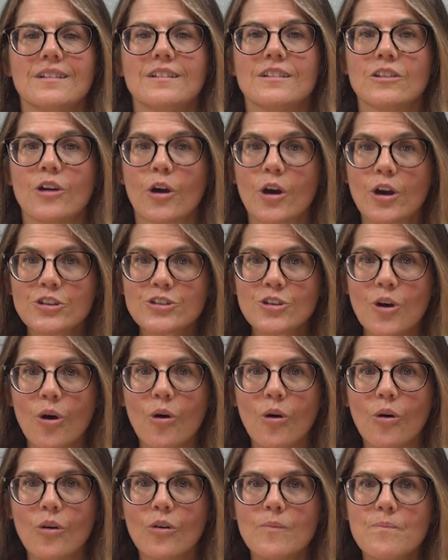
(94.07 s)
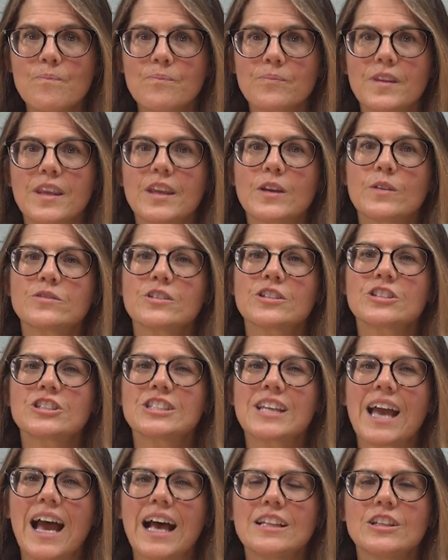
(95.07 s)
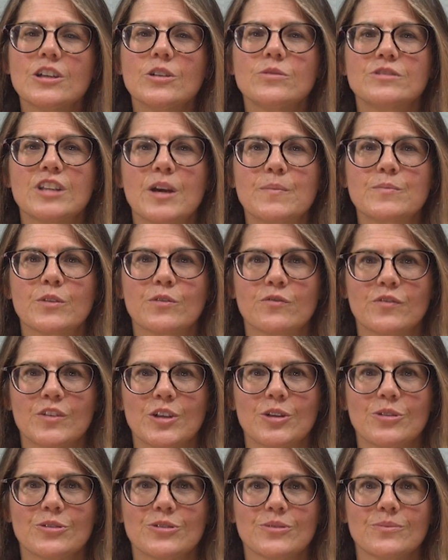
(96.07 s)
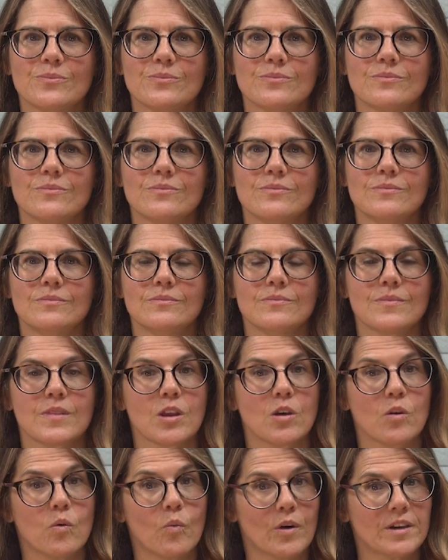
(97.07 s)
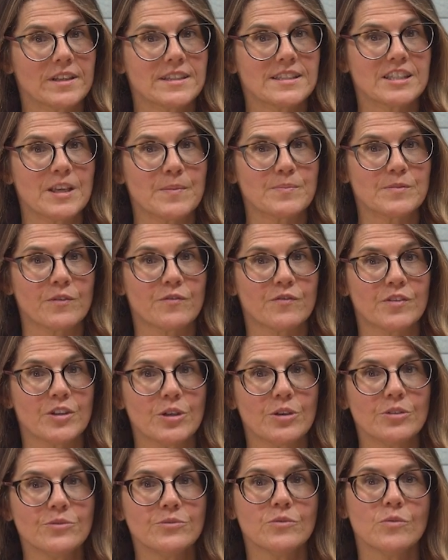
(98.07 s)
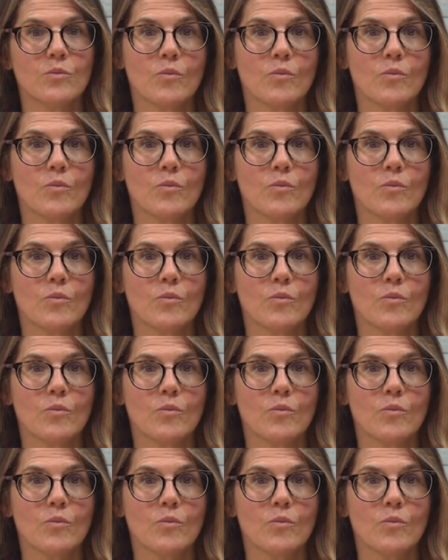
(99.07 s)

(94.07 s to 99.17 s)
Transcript: Large hole equals a shallow depth of field. What is depth of field?